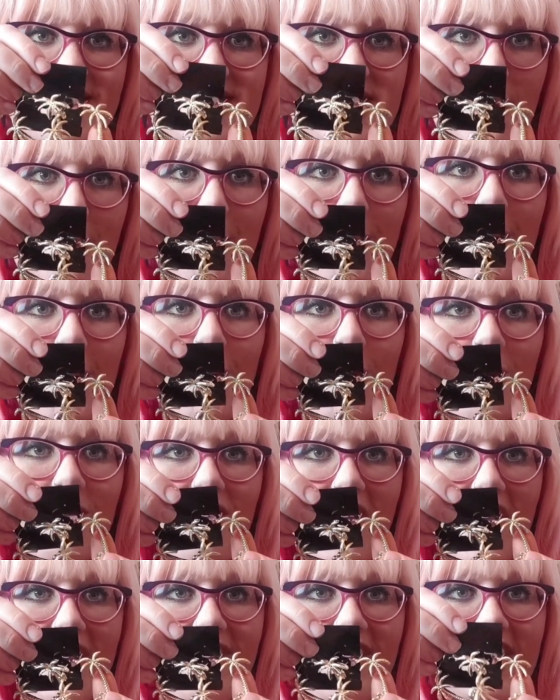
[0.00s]
So these are
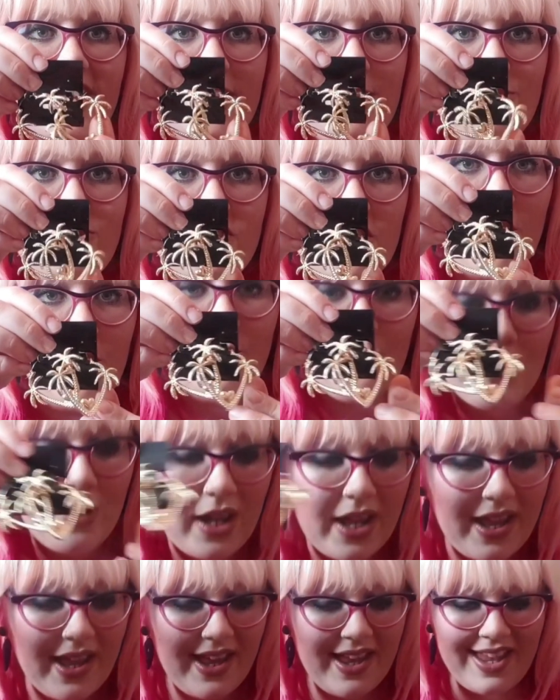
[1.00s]
perfect. Thank you,
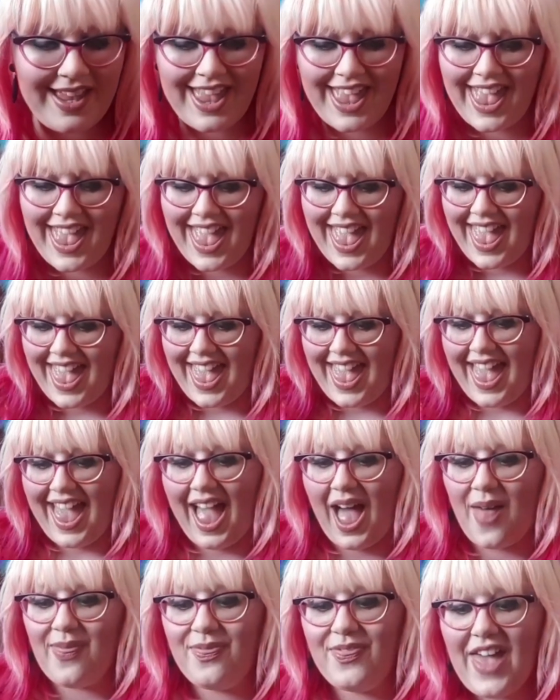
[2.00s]
Joan.
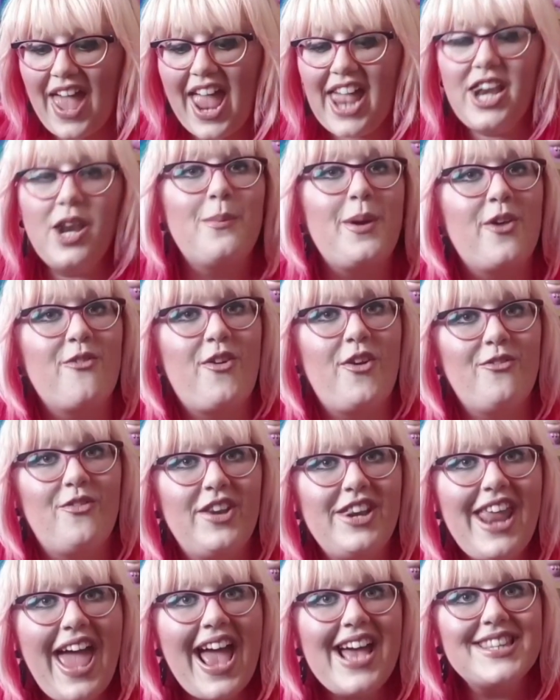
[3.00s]
And then my
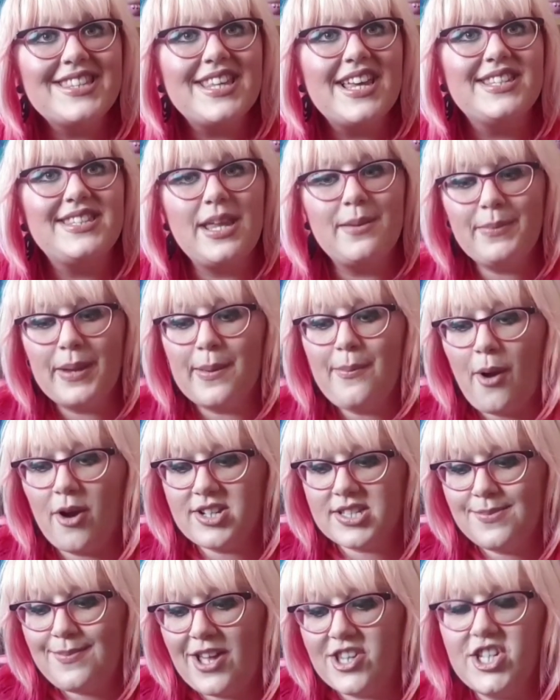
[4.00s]
friend Vanessa sent me a
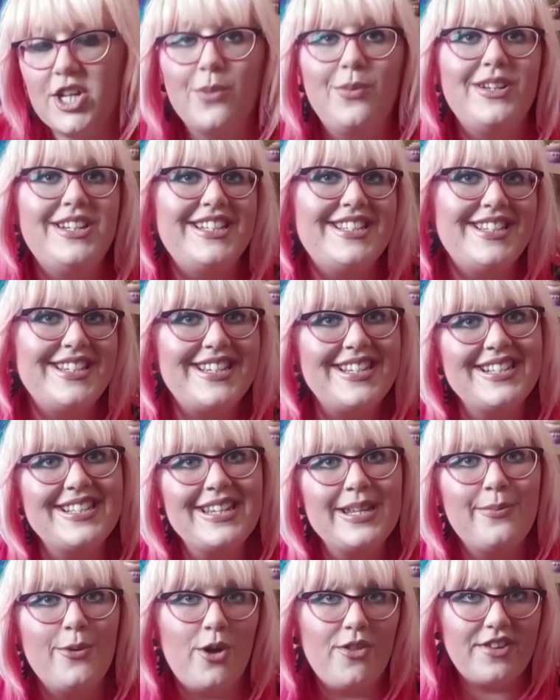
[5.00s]
box of magic. We did a
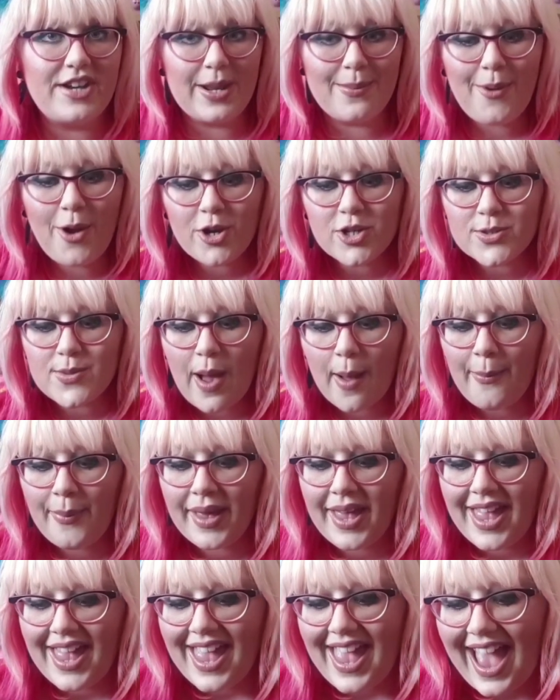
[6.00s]
Disney birthday box
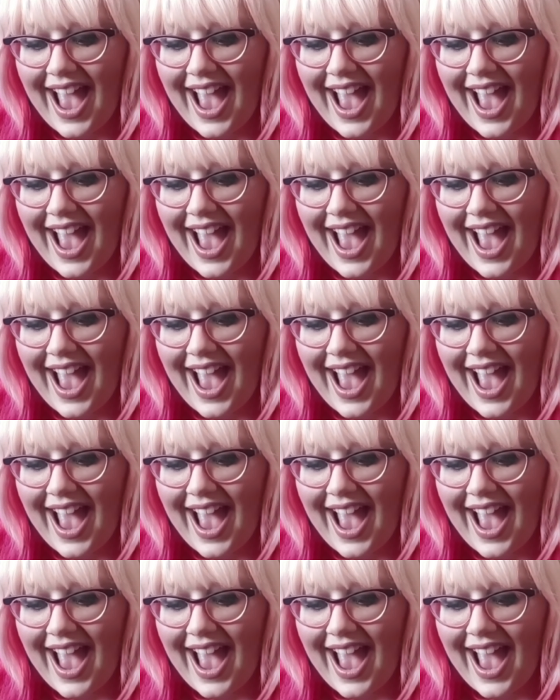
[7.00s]
up.